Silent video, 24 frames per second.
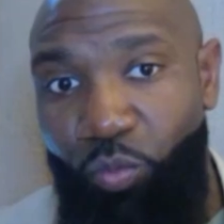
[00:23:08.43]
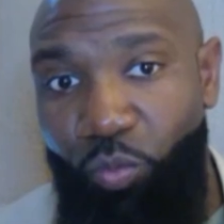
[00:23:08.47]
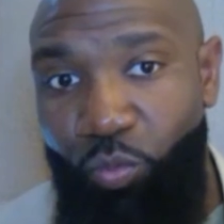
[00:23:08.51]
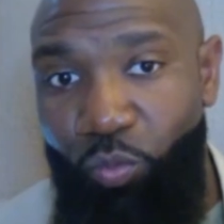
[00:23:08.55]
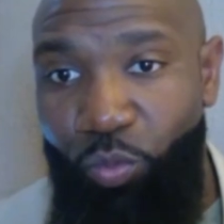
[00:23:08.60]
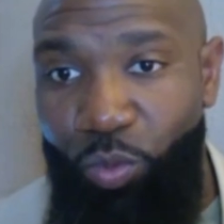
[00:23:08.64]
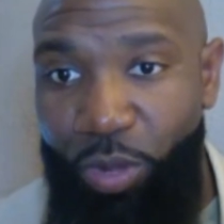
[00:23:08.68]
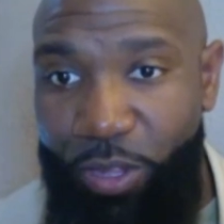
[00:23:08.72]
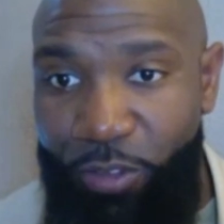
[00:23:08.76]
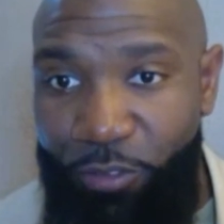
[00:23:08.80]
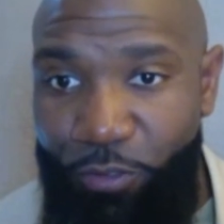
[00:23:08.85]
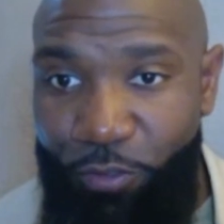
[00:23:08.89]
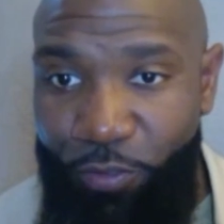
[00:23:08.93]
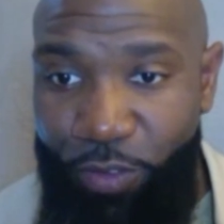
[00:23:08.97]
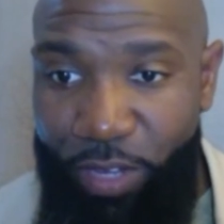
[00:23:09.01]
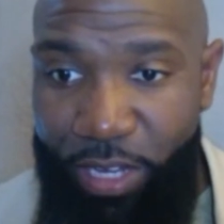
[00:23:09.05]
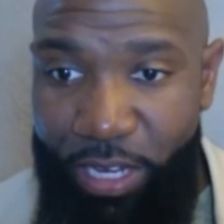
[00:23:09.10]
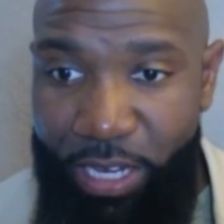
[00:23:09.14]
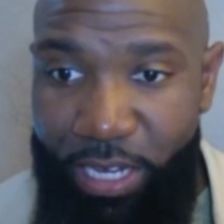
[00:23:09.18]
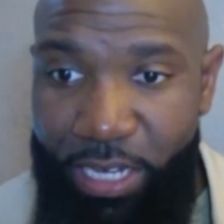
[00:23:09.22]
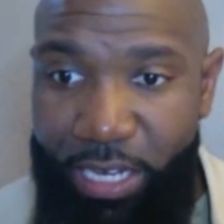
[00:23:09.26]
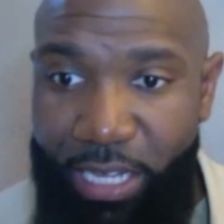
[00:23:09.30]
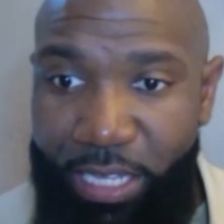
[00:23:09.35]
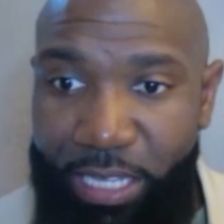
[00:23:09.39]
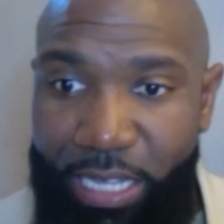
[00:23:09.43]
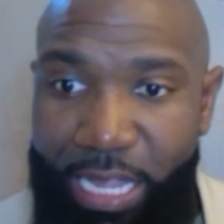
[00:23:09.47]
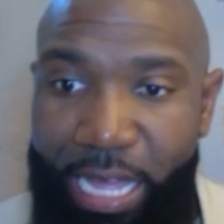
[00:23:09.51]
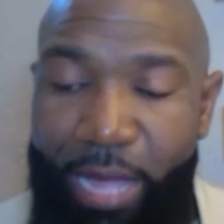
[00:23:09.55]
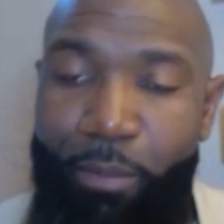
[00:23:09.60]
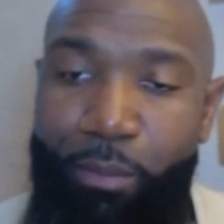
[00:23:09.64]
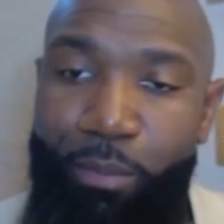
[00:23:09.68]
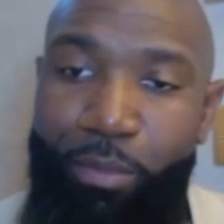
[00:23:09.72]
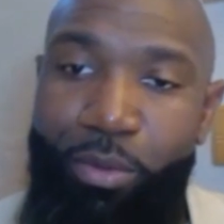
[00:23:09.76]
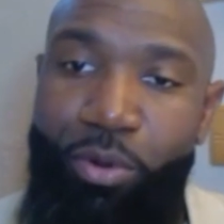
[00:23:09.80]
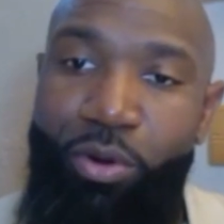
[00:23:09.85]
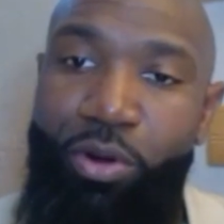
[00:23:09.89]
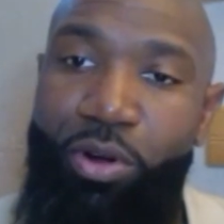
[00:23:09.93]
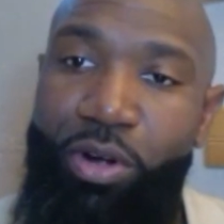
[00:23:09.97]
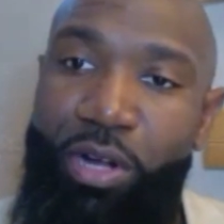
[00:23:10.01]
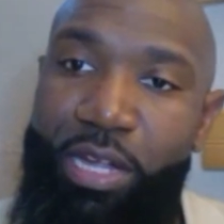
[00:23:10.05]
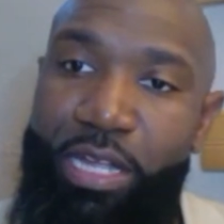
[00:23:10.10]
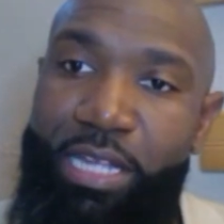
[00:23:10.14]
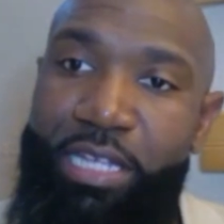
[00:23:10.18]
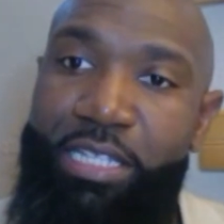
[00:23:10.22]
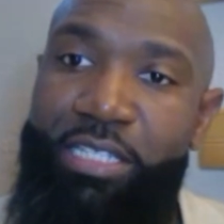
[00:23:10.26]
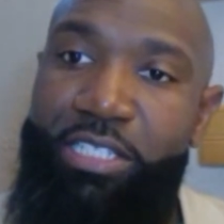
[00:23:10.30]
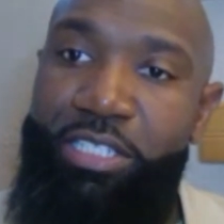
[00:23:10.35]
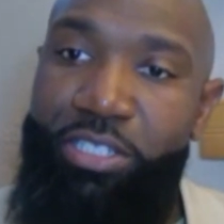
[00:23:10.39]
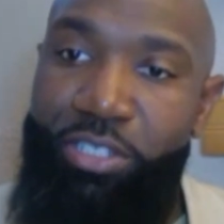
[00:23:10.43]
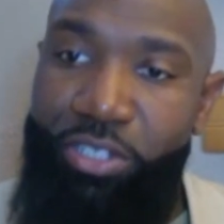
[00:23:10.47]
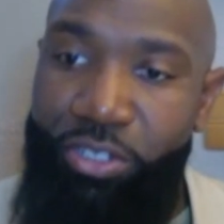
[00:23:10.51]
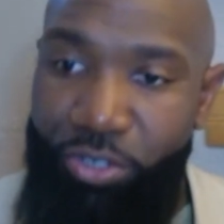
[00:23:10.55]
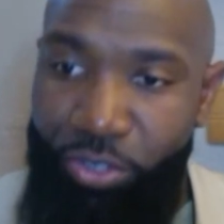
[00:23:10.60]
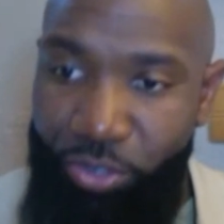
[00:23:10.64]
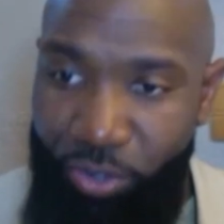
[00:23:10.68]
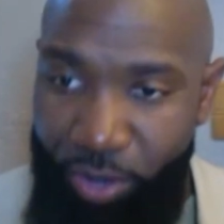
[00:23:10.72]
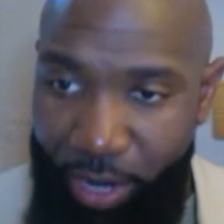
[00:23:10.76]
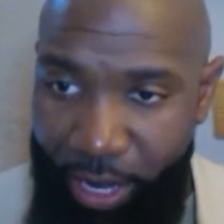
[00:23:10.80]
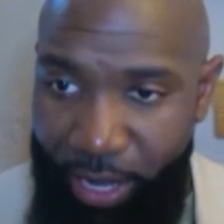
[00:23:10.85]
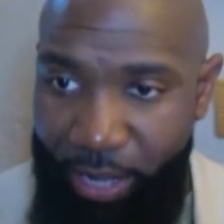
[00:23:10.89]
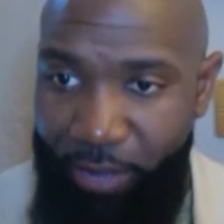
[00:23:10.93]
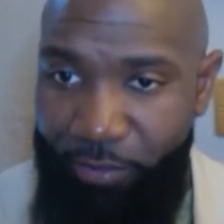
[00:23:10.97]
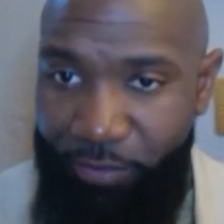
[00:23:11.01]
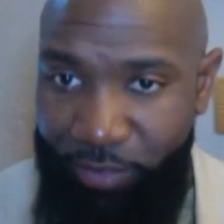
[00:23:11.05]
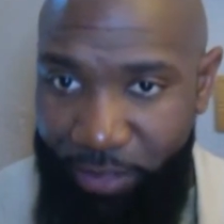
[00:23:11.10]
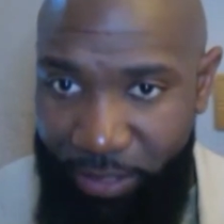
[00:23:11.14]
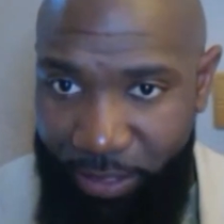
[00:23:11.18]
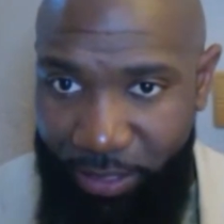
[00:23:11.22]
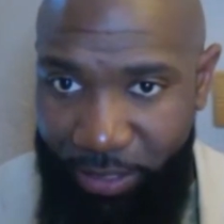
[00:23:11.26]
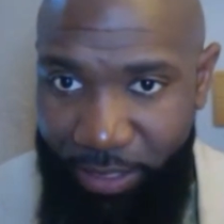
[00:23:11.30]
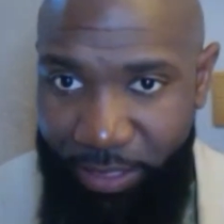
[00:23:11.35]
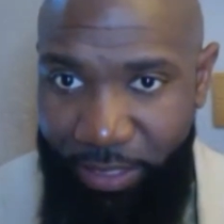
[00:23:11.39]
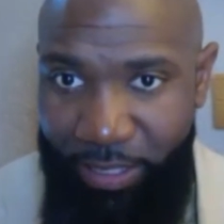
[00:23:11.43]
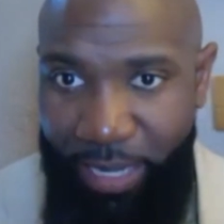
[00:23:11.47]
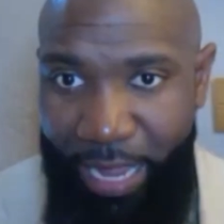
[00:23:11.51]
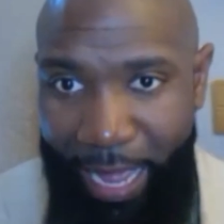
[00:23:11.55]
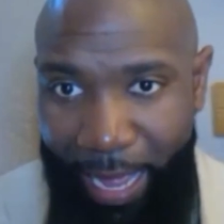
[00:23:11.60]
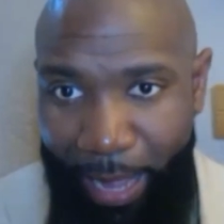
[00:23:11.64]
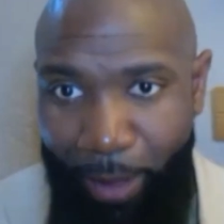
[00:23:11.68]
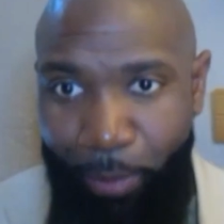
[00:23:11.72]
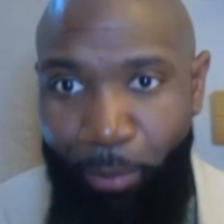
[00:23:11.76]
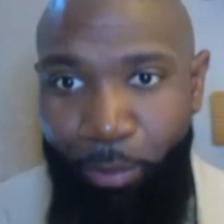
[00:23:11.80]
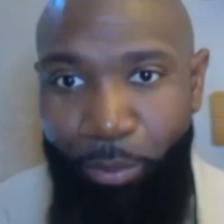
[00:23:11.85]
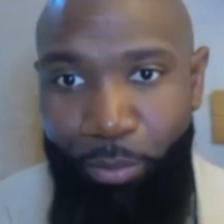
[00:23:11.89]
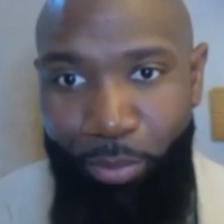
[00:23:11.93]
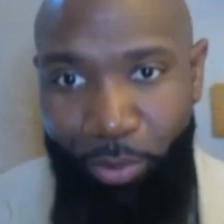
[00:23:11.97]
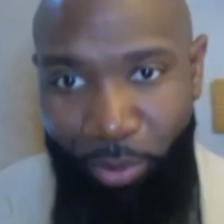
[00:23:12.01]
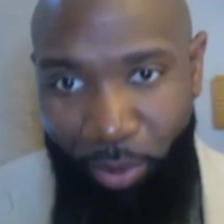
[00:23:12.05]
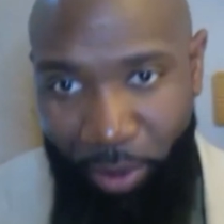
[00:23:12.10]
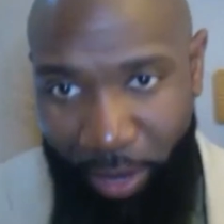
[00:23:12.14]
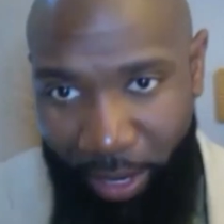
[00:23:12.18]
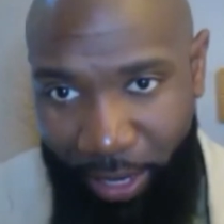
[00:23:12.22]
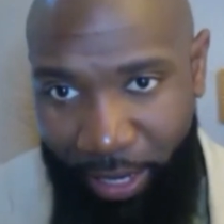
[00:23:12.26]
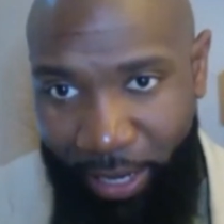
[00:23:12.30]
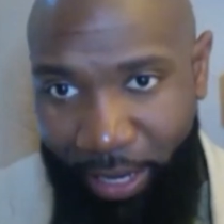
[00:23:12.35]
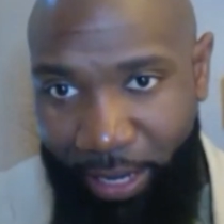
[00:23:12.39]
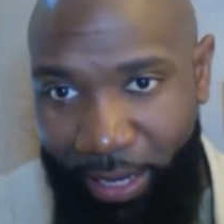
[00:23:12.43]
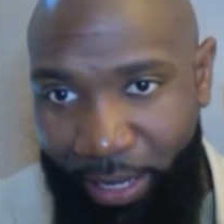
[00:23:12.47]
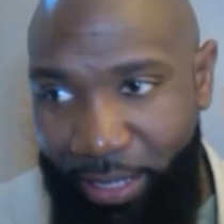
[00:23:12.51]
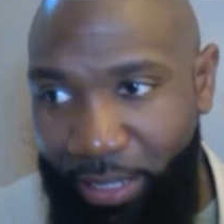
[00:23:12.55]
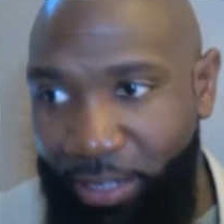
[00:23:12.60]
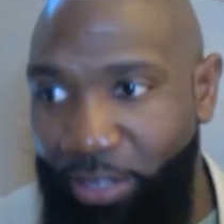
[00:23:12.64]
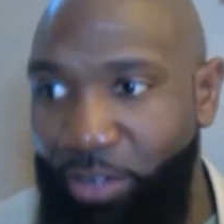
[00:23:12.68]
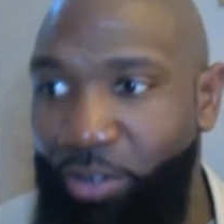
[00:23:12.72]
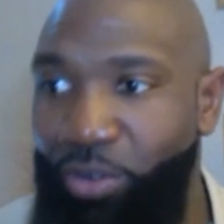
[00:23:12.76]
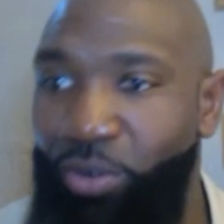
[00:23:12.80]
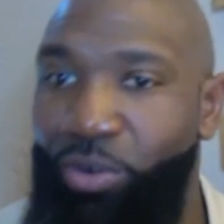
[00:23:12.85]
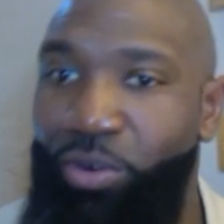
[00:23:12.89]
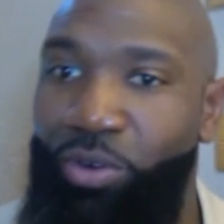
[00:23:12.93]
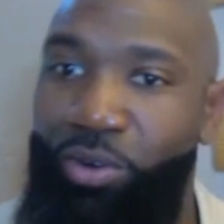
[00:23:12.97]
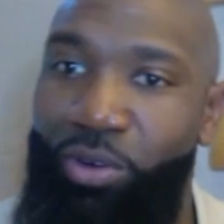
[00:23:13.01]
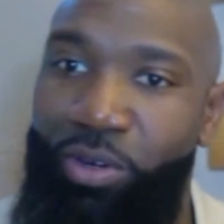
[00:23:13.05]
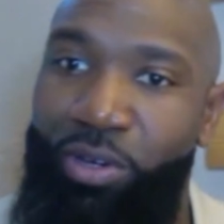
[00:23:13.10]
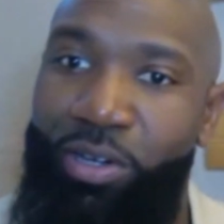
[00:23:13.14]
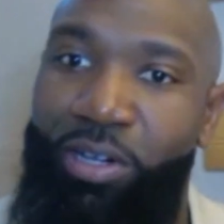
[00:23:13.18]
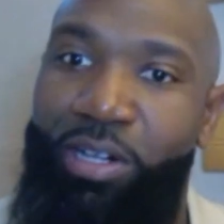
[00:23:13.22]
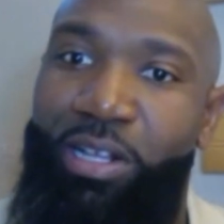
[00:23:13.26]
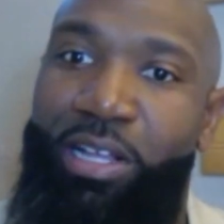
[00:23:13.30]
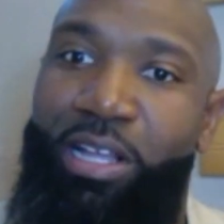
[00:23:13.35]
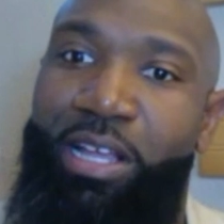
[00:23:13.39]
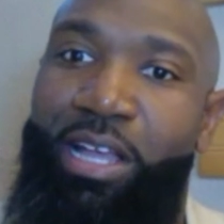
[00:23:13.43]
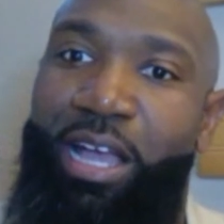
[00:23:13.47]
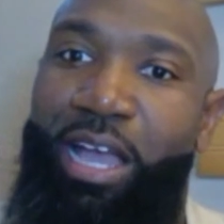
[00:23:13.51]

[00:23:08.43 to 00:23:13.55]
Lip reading: we feed a lot more into crafting our brand or